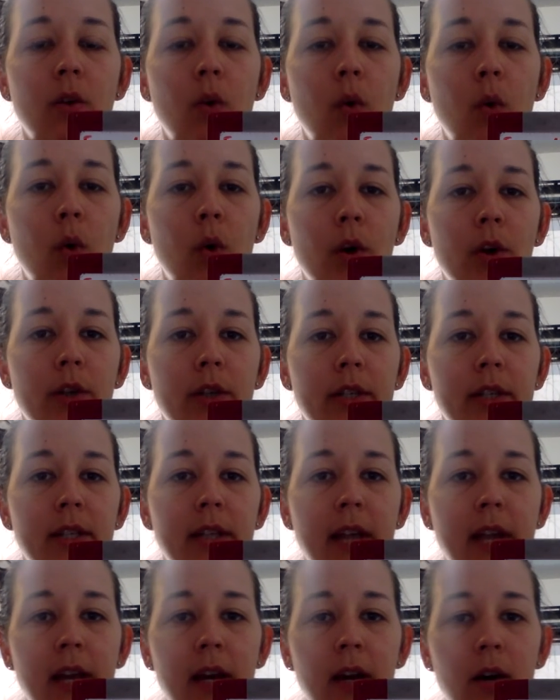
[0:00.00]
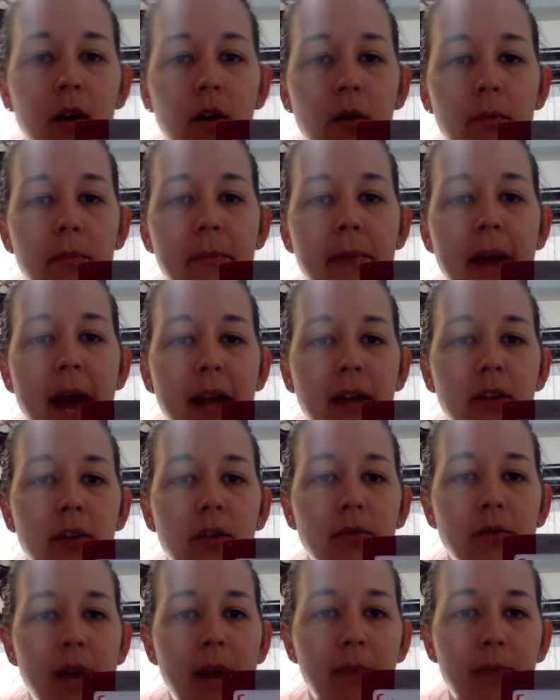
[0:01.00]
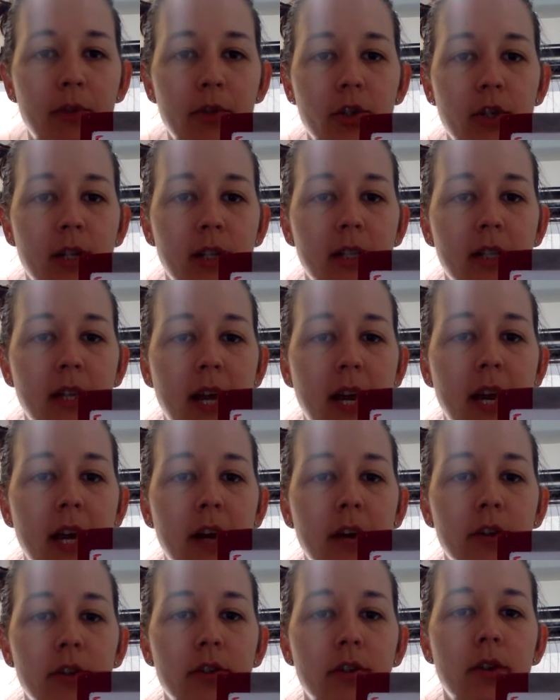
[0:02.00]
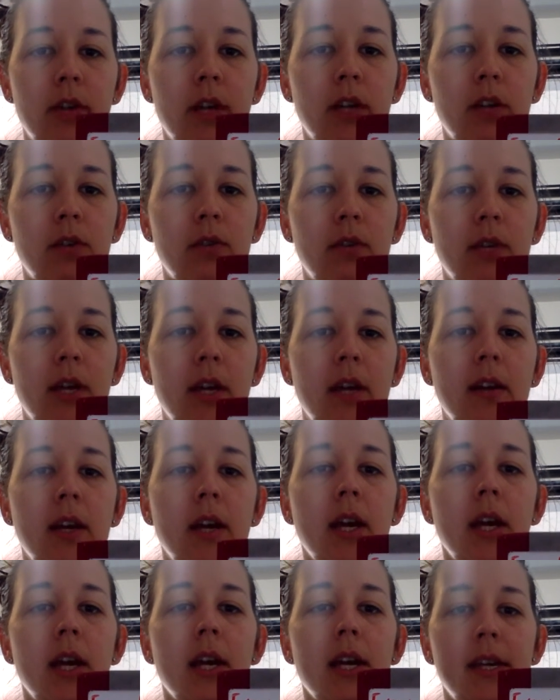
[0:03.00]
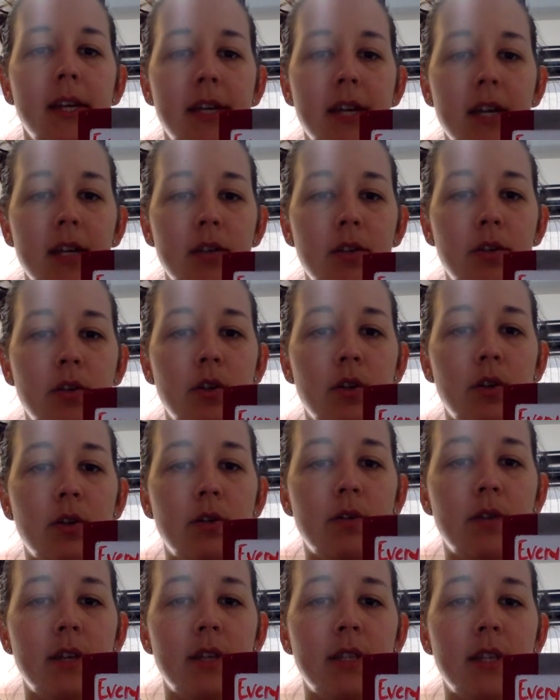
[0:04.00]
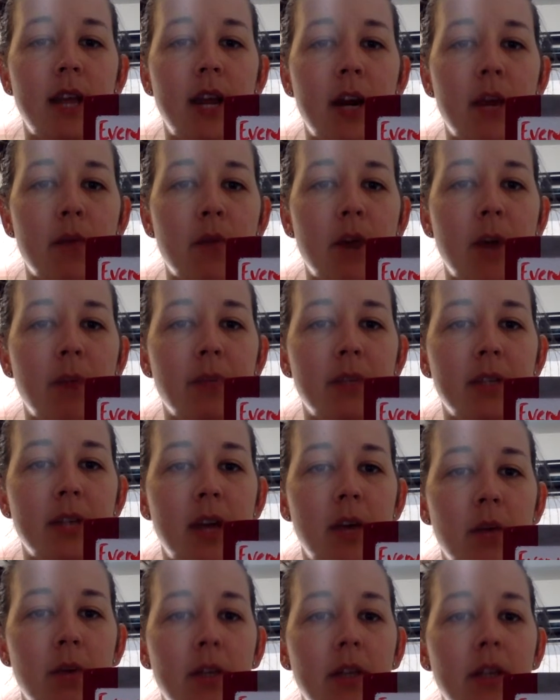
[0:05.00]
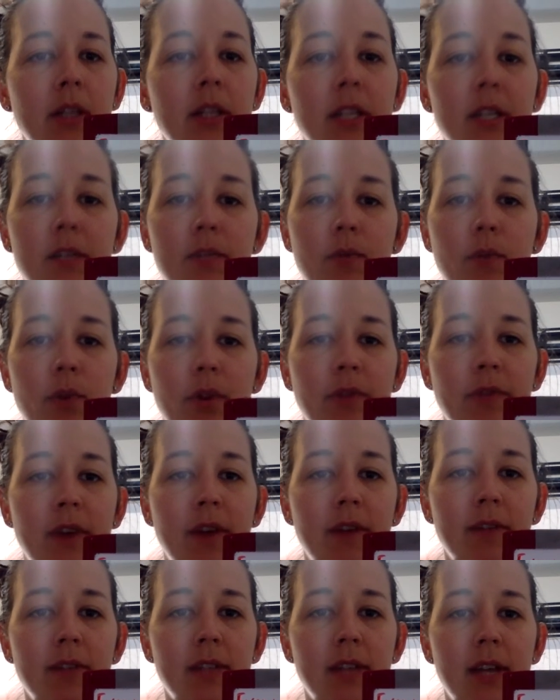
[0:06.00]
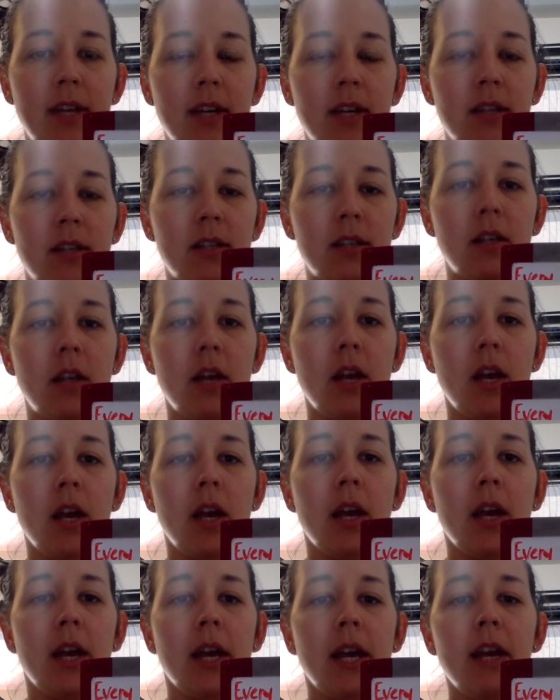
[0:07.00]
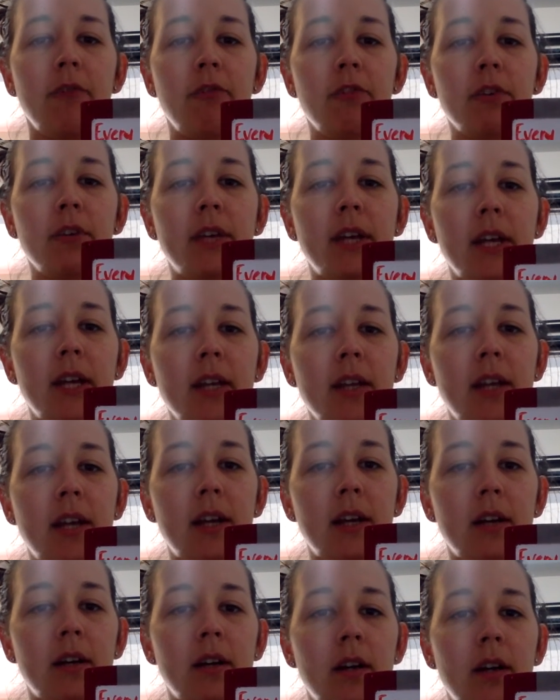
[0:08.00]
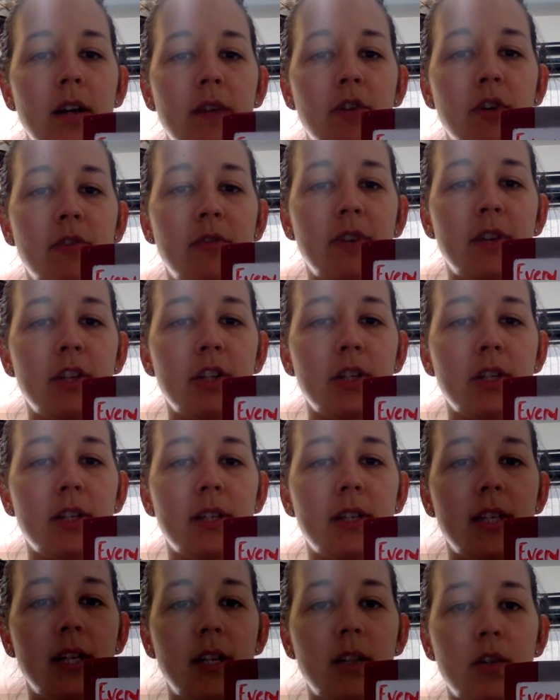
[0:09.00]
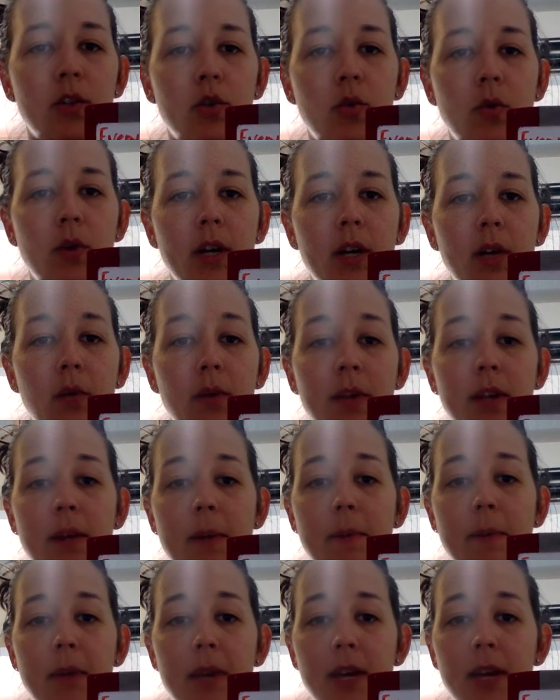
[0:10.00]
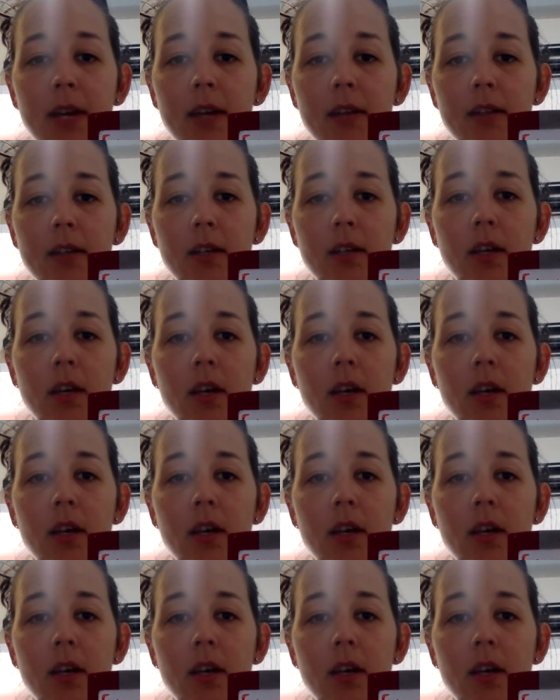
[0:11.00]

or scale back the reps just a hair so that you can get to this AMRAP set with at least 45 seconds. If you're getting there, if you're finishing the 10 and the 20 within a minute,